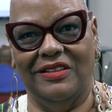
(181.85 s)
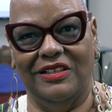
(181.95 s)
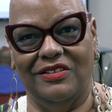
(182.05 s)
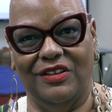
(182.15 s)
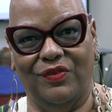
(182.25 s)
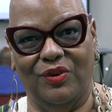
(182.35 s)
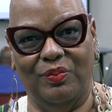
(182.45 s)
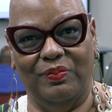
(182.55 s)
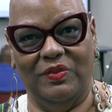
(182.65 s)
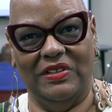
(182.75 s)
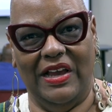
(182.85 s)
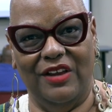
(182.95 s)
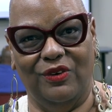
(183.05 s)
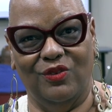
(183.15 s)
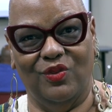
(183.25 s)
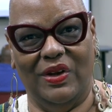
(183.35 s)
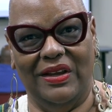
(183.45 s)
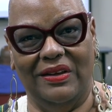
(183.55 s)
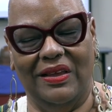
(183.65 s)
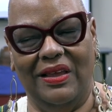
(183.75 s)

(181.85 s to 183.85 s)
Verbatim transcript: these different titles, right?